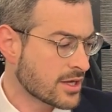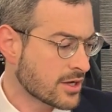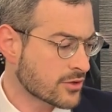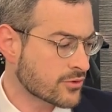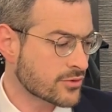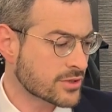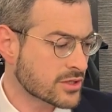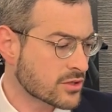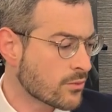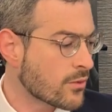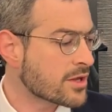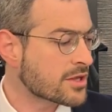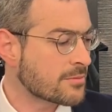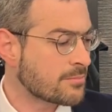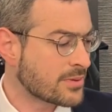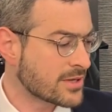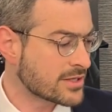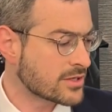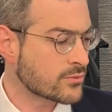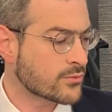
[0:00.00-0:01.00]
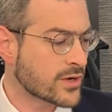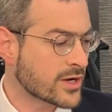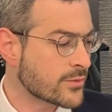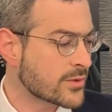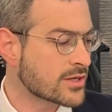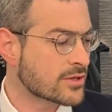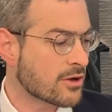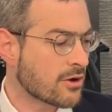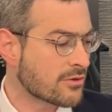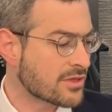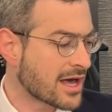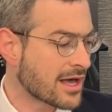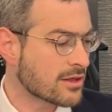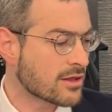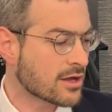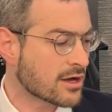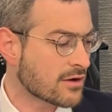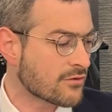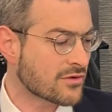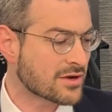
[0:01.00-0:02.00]
according to one opinion, where we know the
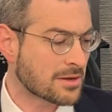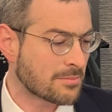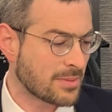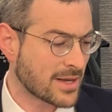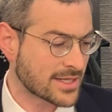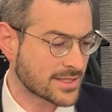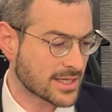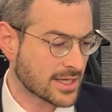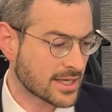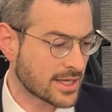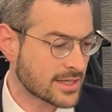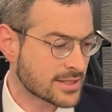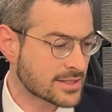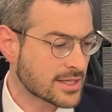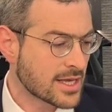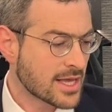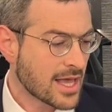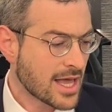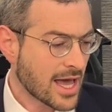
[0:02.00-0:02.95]
halacha what a Pesach is,